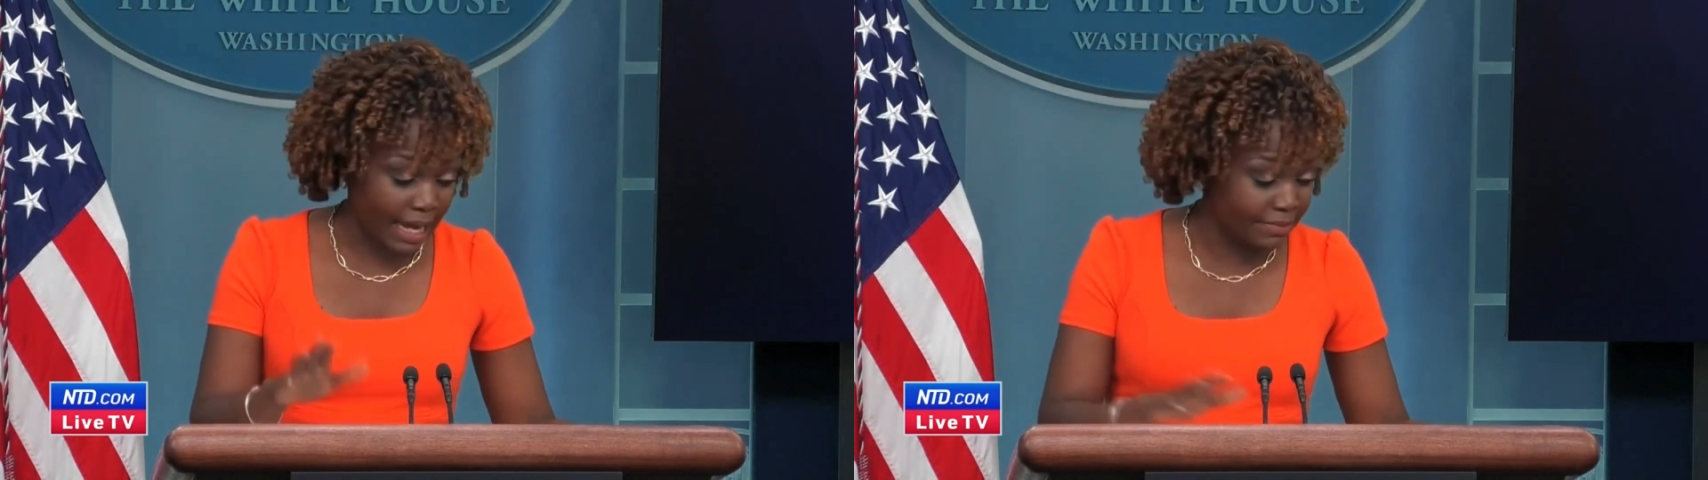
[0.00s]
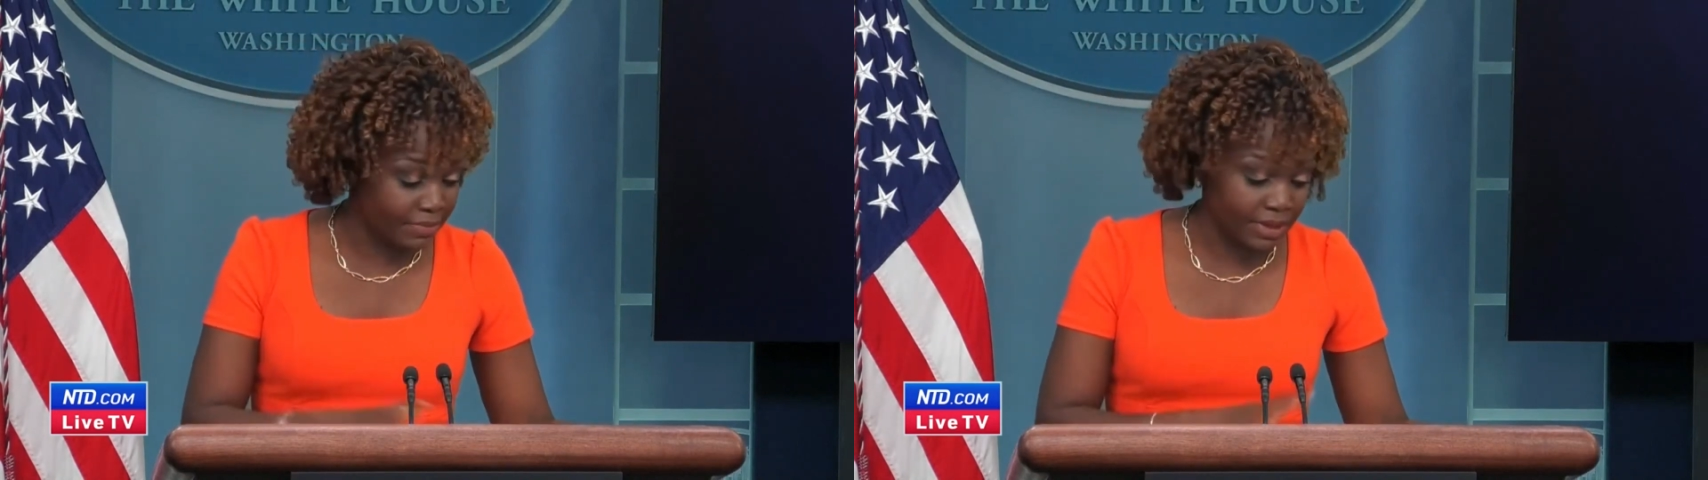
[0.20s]

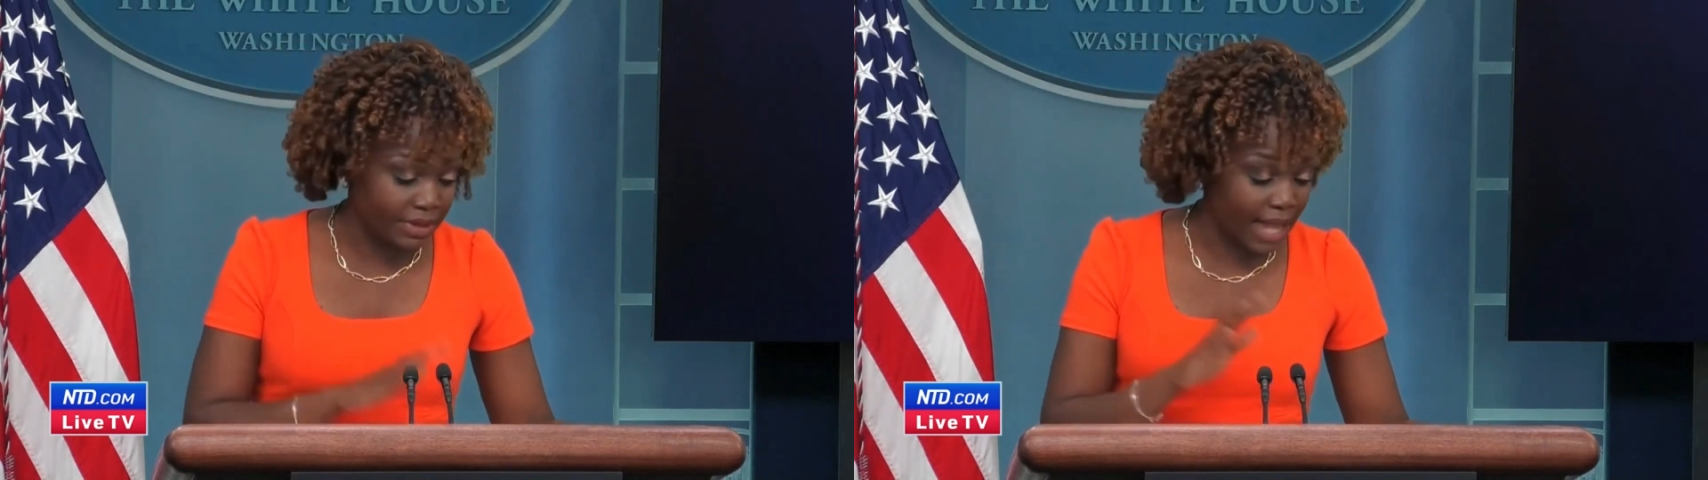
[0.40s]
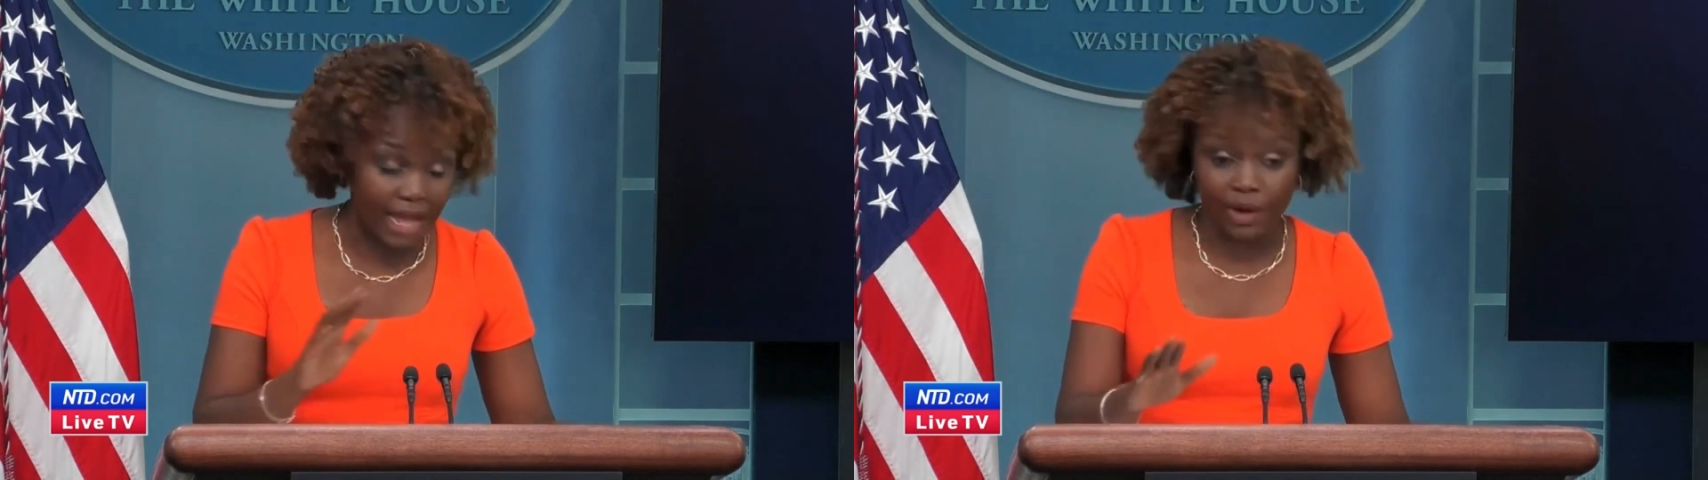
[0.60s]
I'm
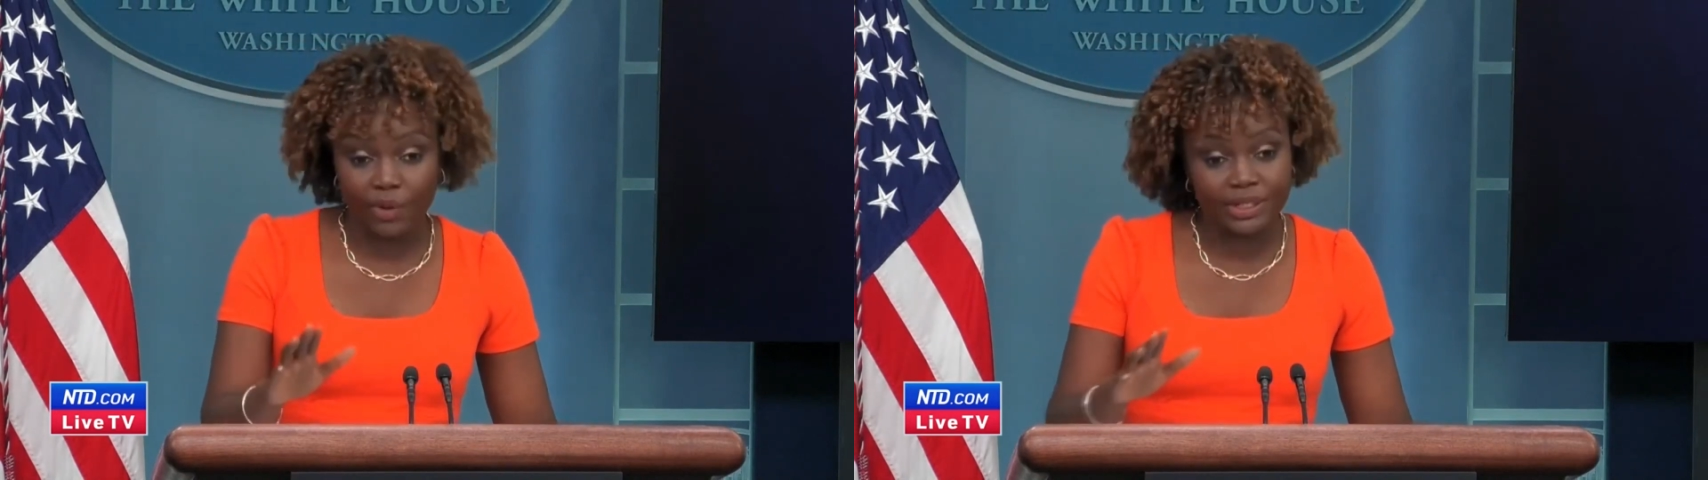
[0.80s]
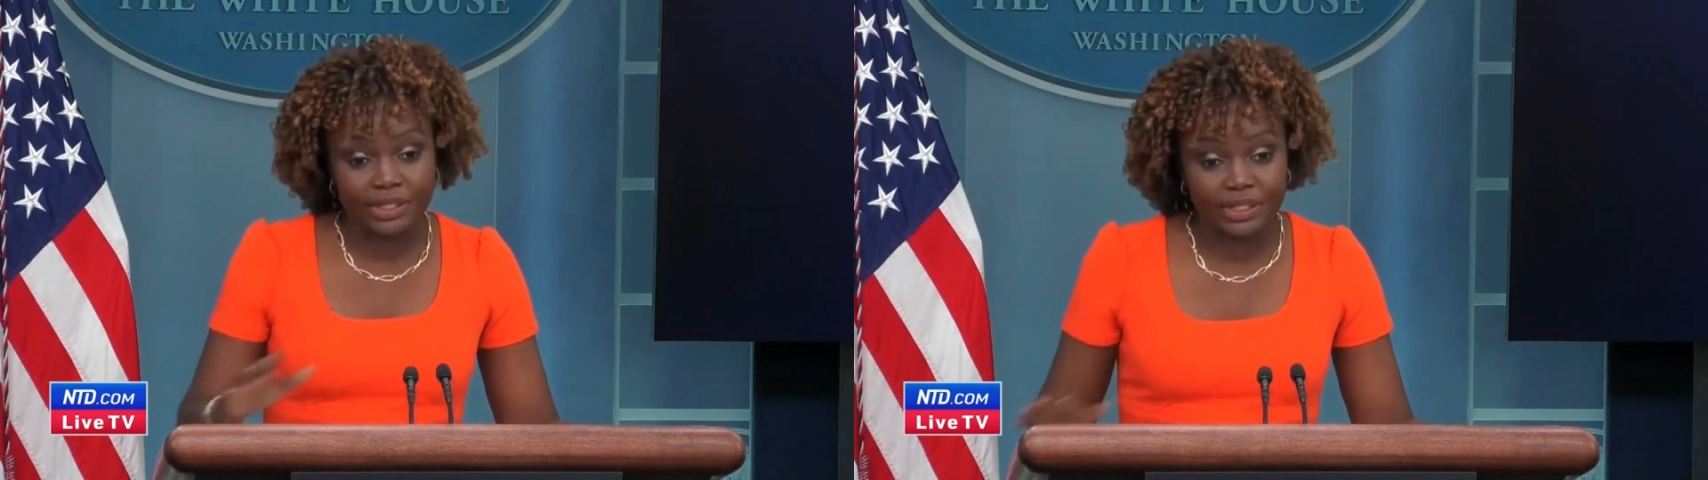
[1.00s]
not
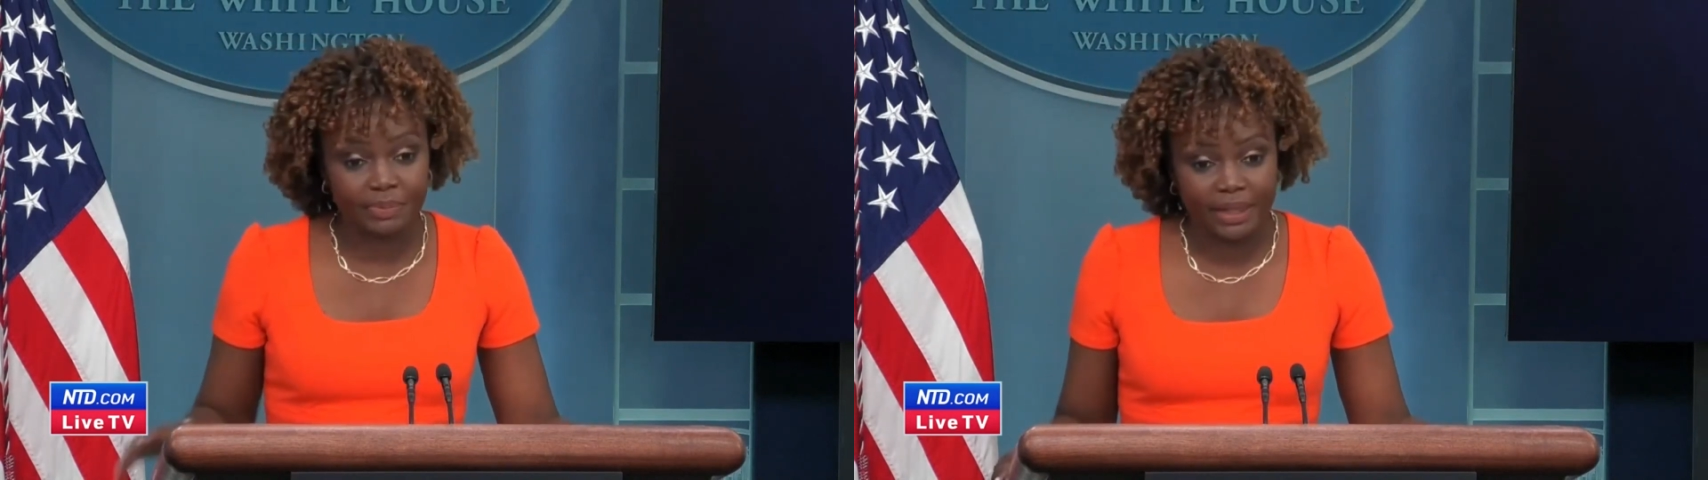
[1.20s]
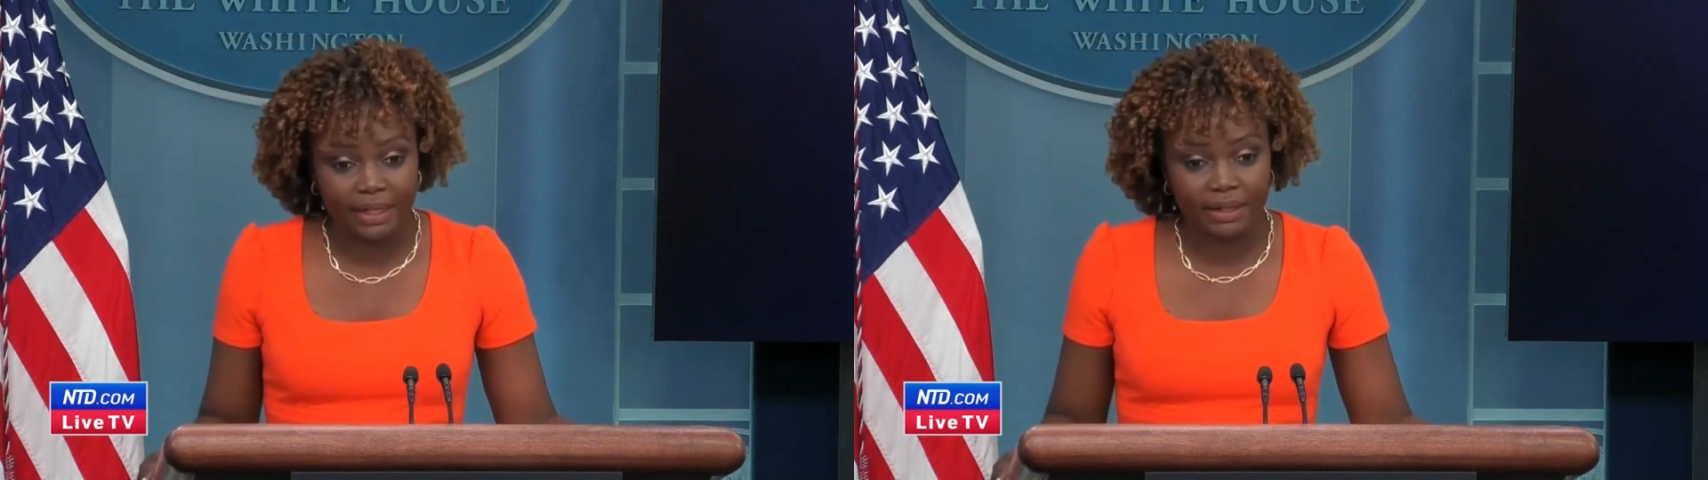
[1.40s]
going to
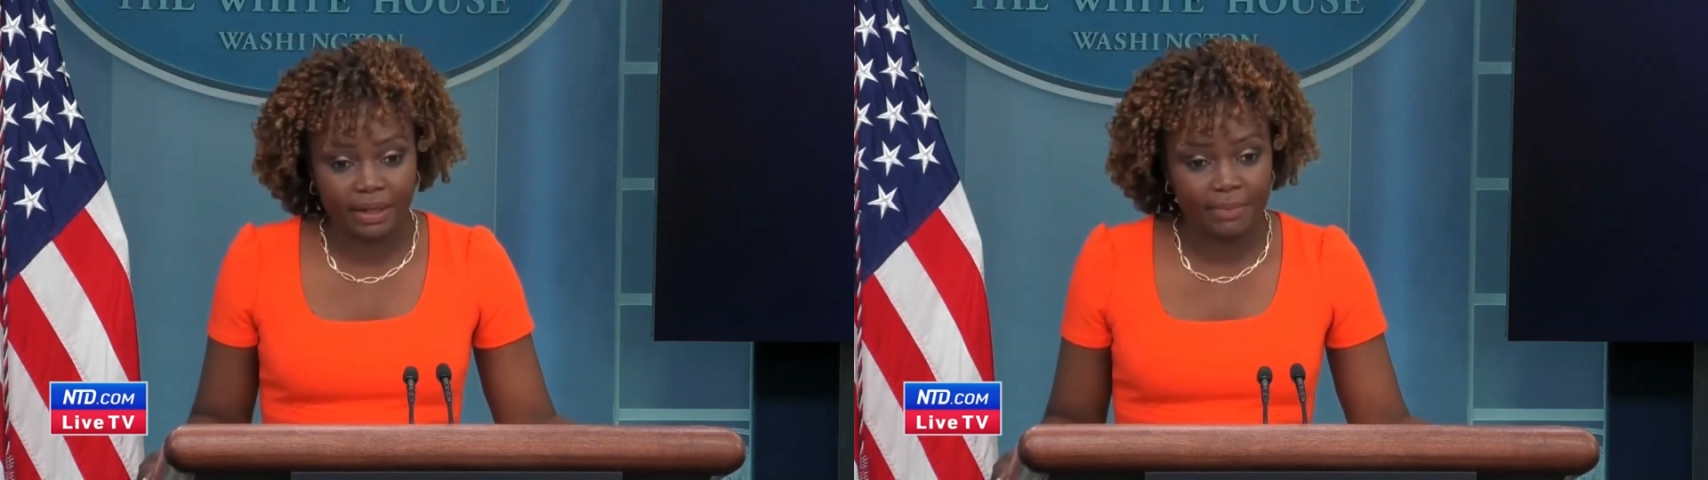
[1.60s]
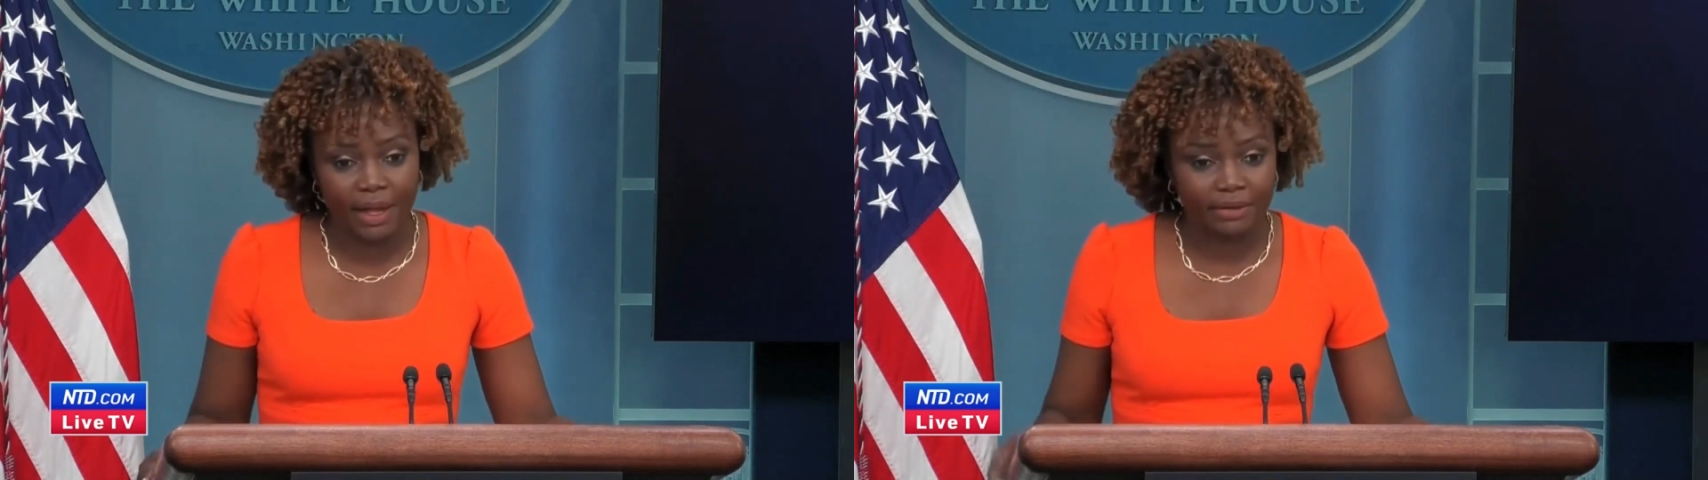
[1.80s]
speak
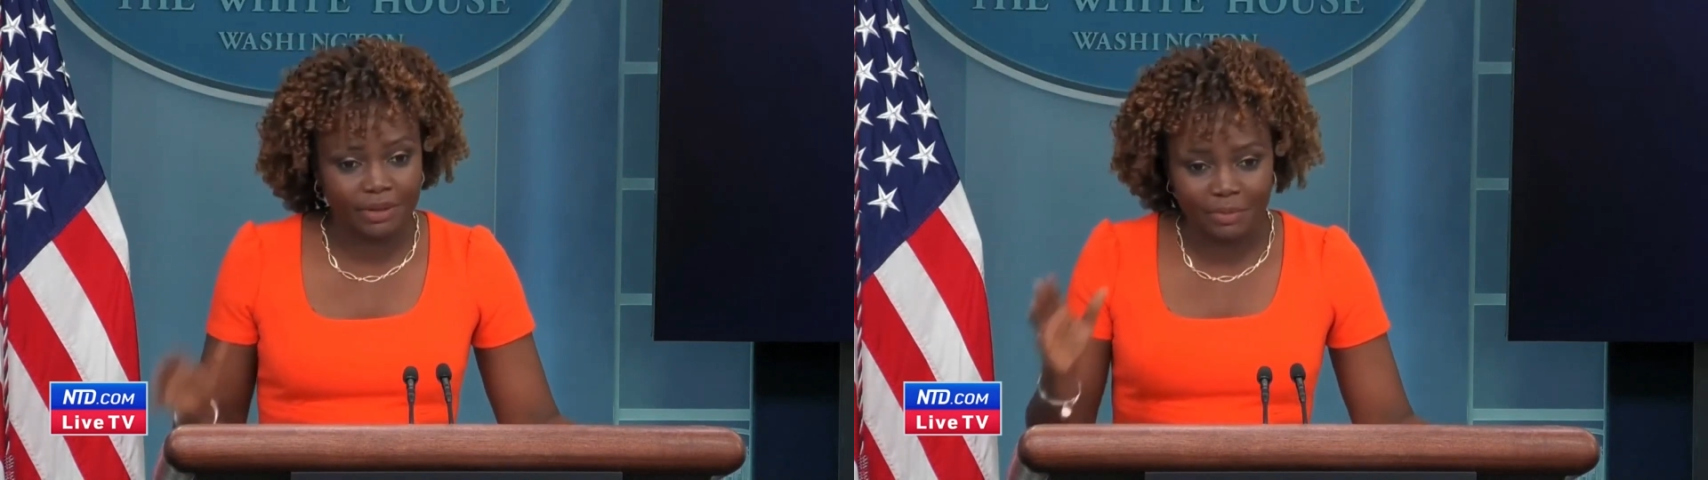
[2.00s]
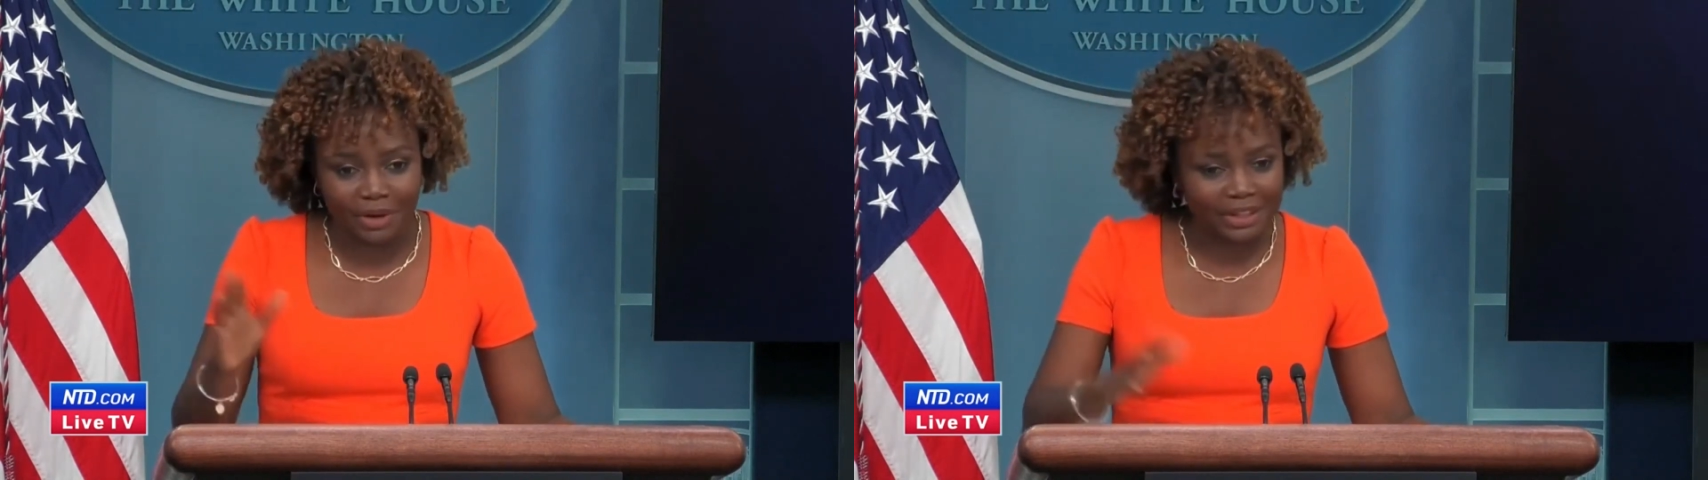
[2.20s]
about the